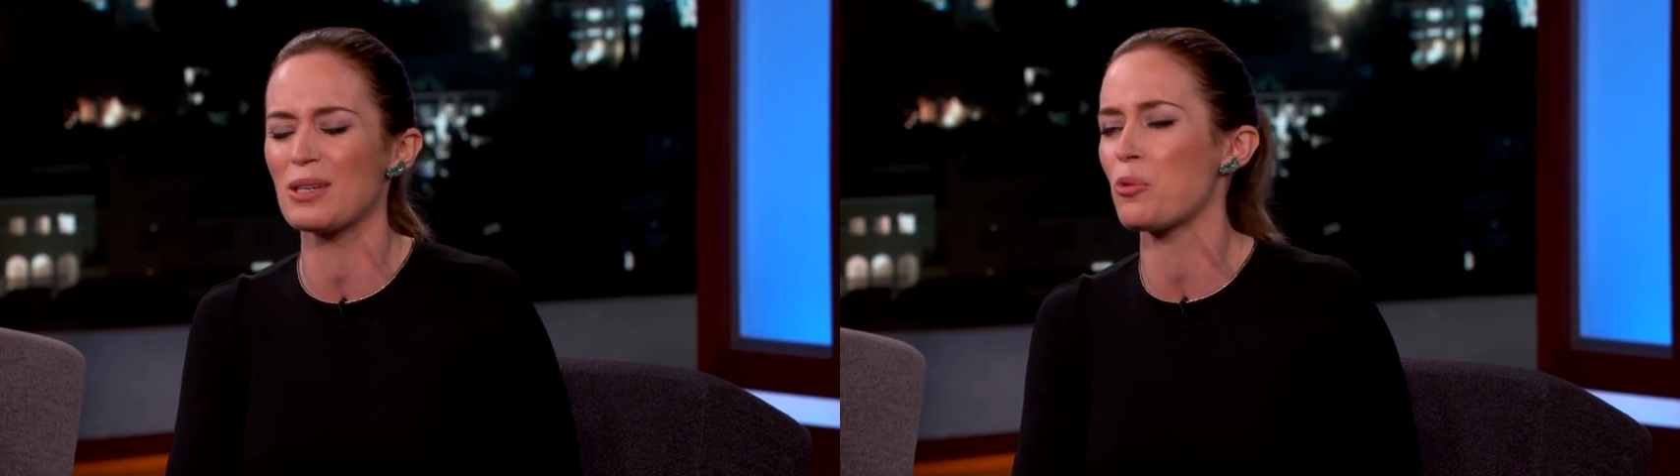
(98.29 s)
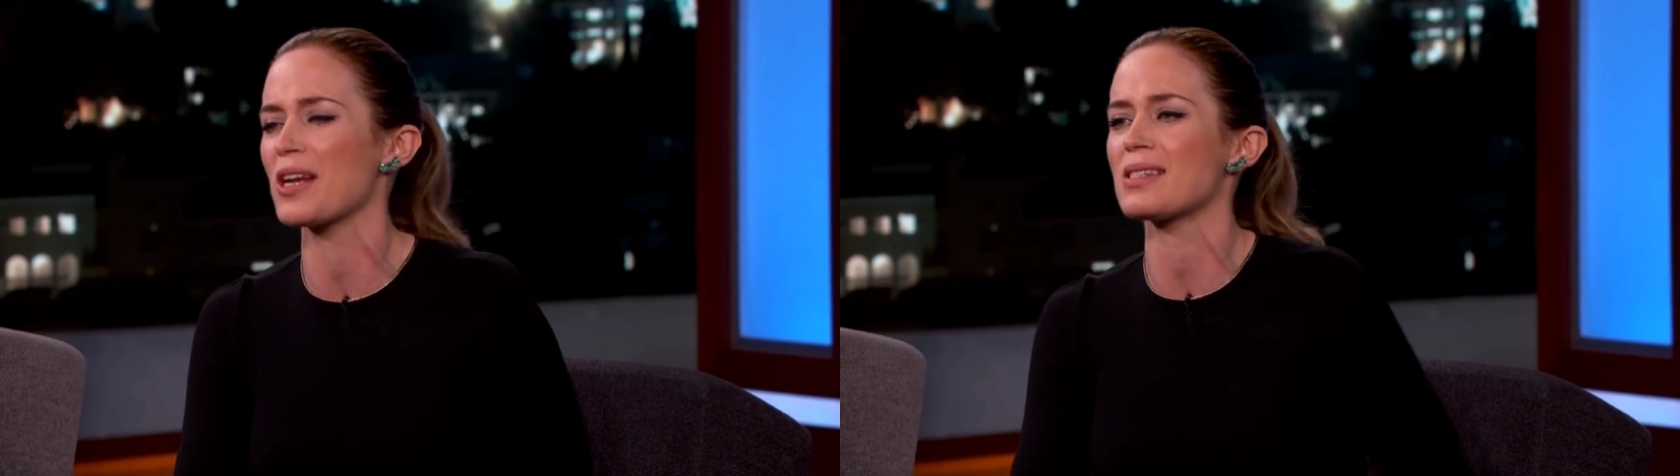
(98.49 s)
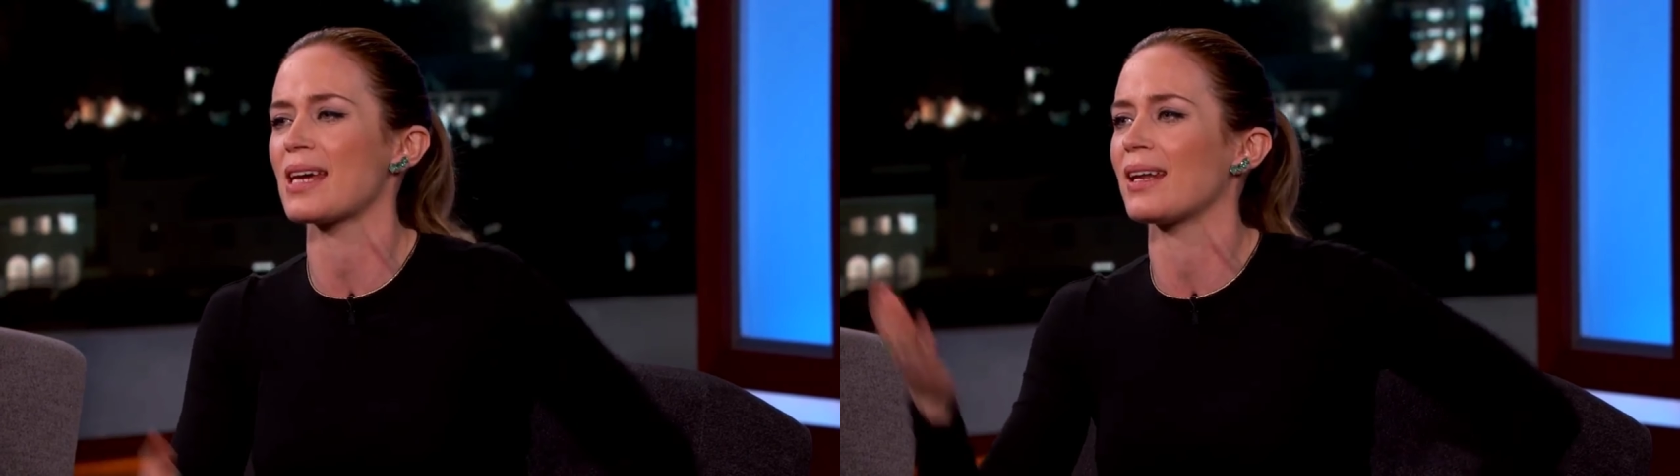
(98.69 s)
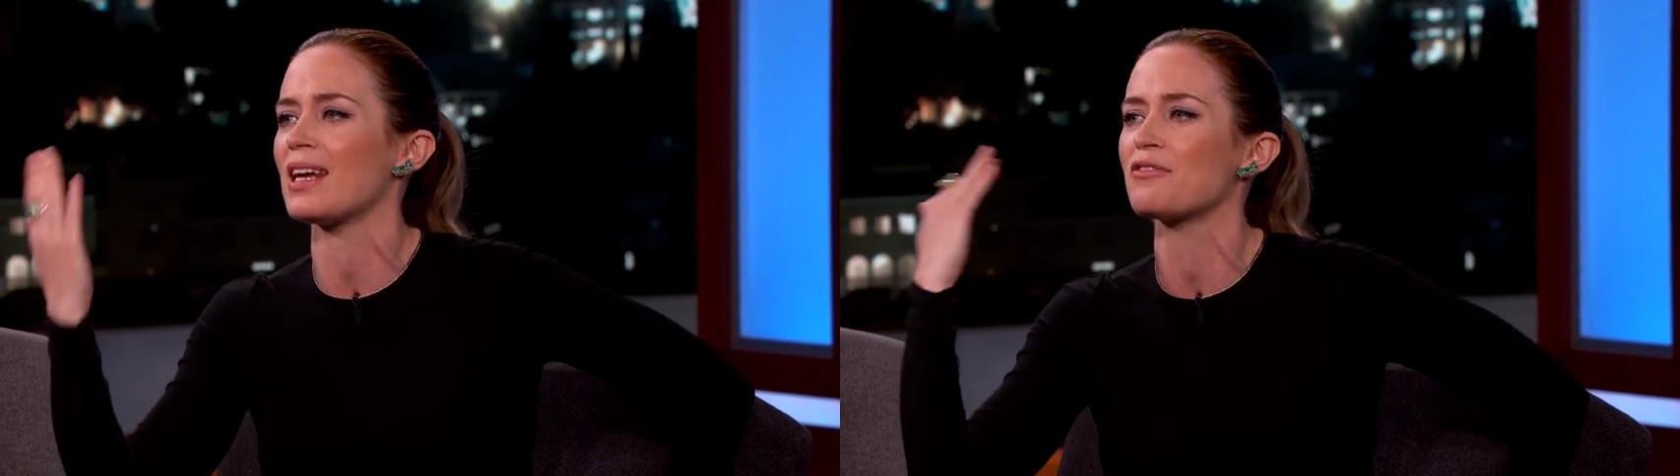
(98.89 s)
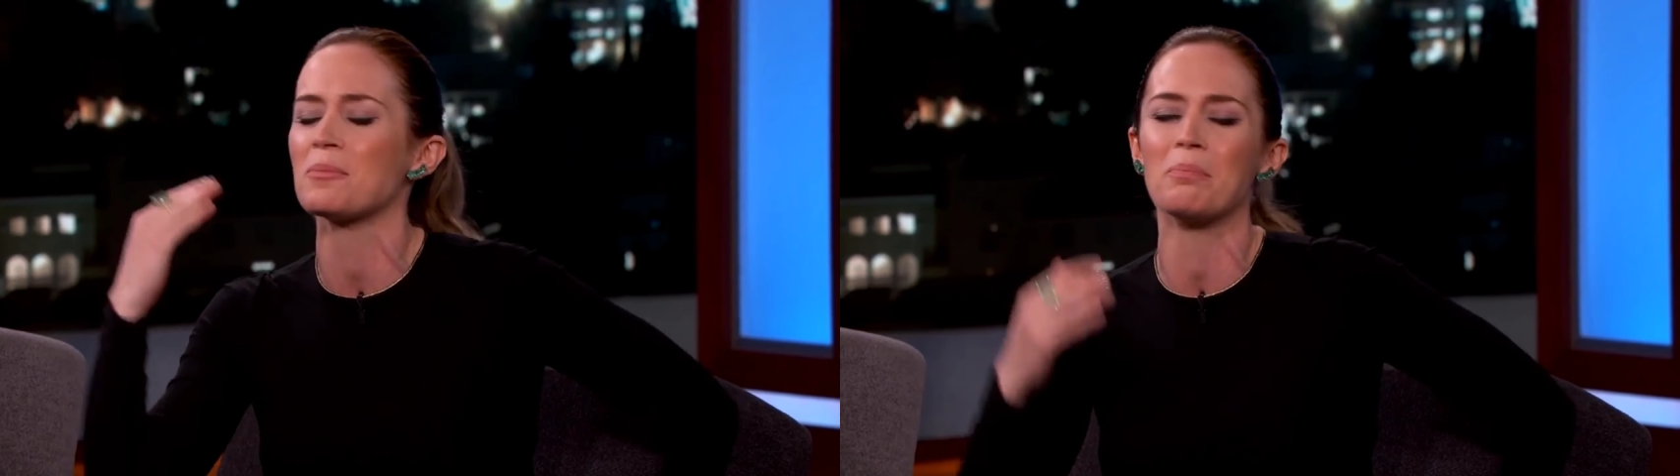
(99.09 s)
what does that
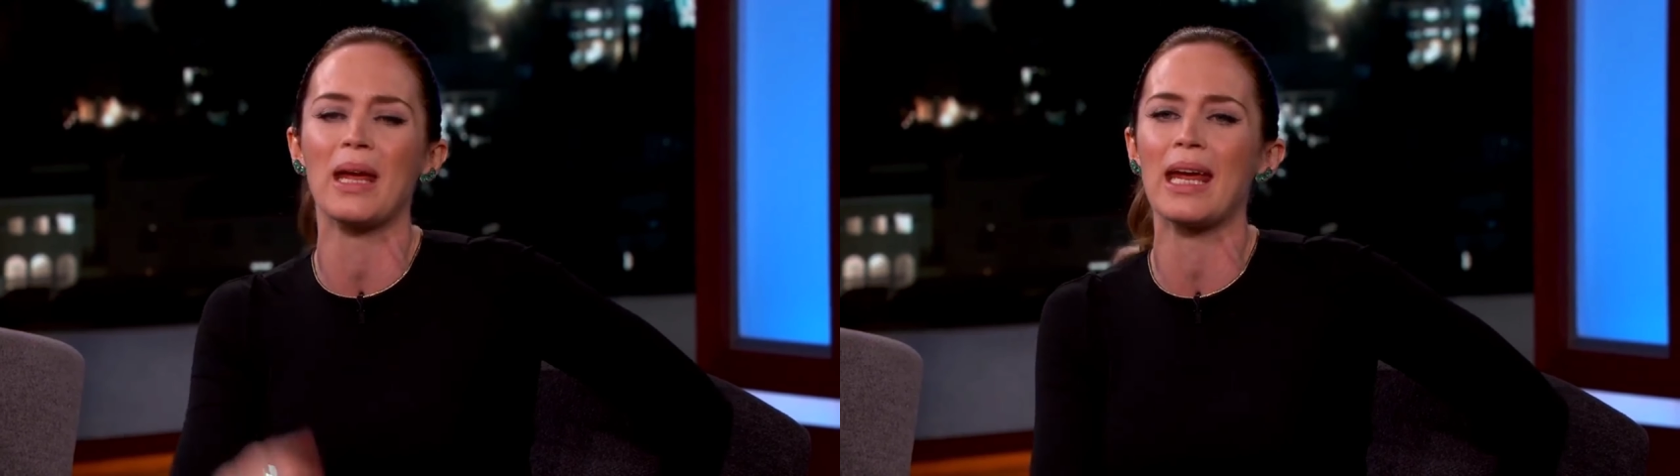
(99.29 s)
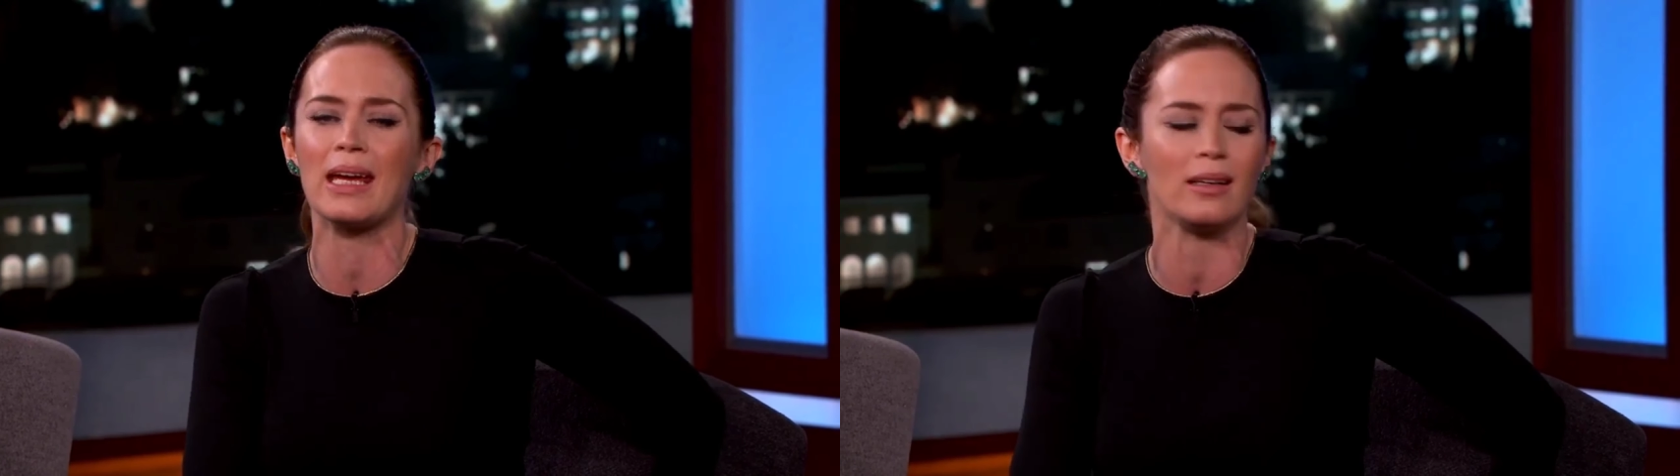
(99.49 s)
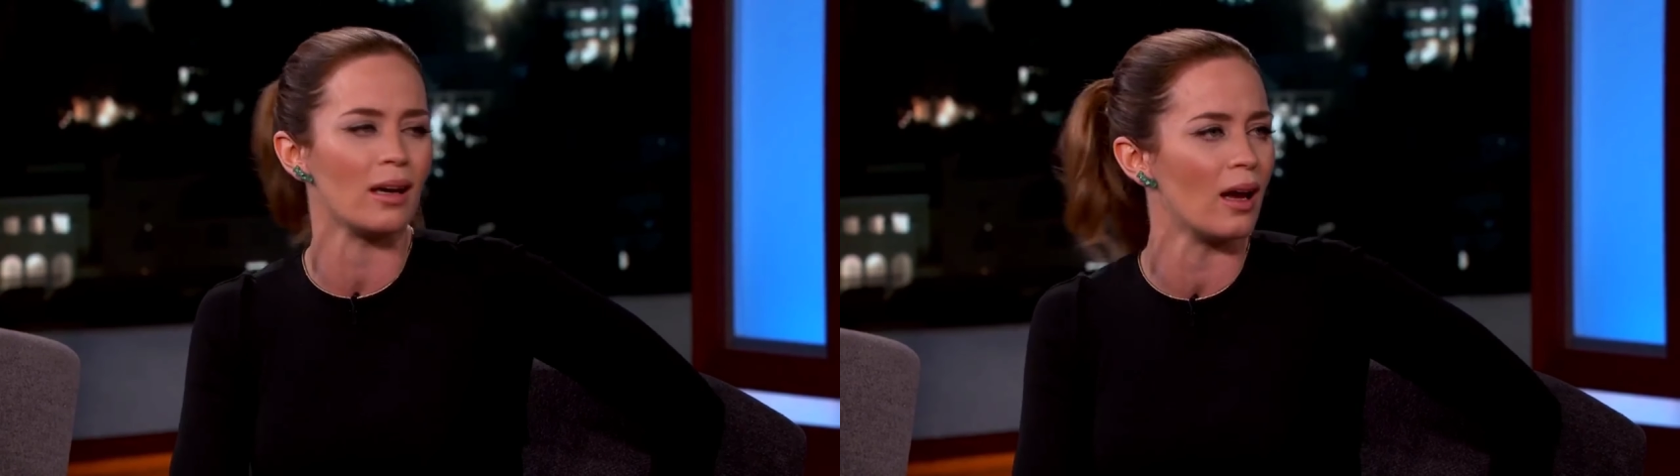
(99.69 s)
even mean?"